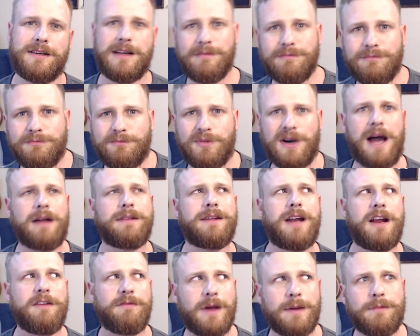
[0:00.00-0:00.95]
and I'm proud
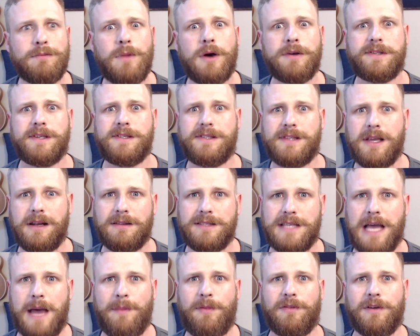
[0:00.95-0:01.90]
that I've mostly stayed on
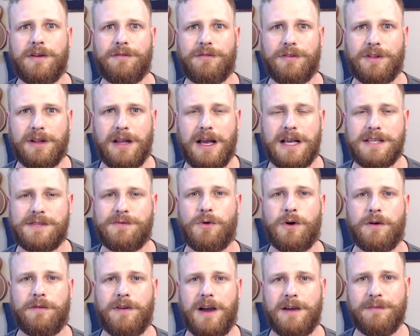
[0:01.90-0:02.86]
top of it for the last
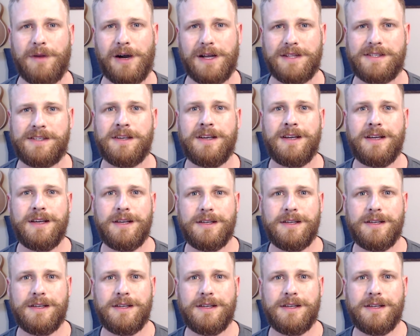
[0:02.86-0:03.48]
4 or 5 months.